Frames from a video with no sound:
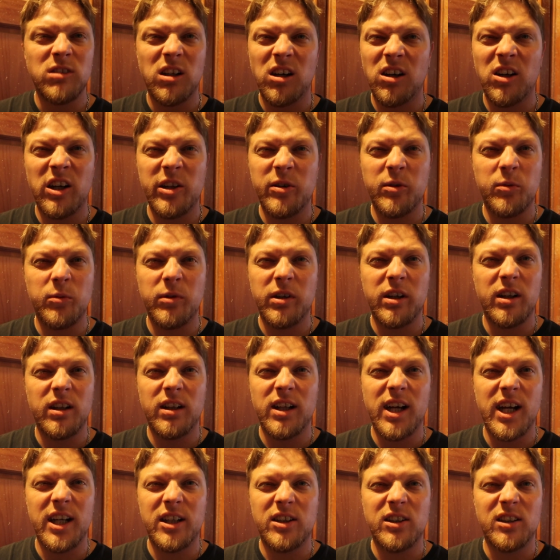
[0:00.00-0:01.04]
I don't even really
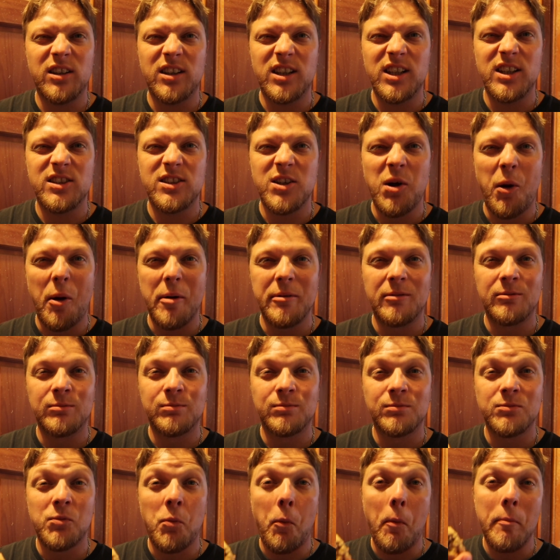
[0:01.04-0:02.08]
like cookies.
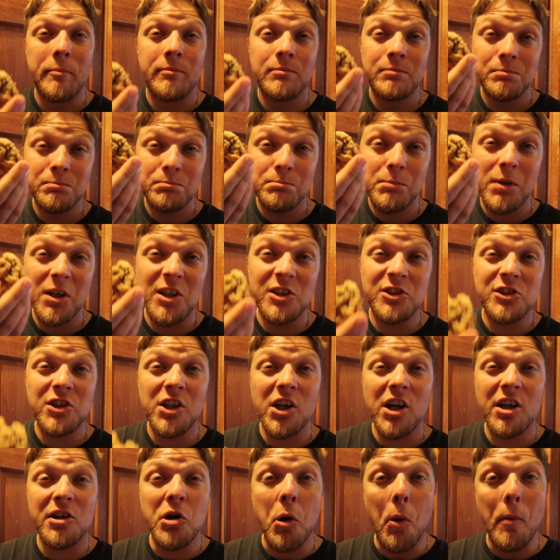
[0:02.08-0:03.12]
But it's
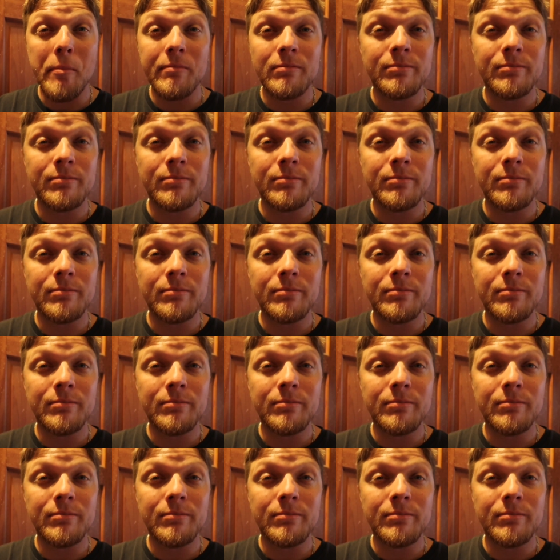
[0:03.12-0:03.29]
good.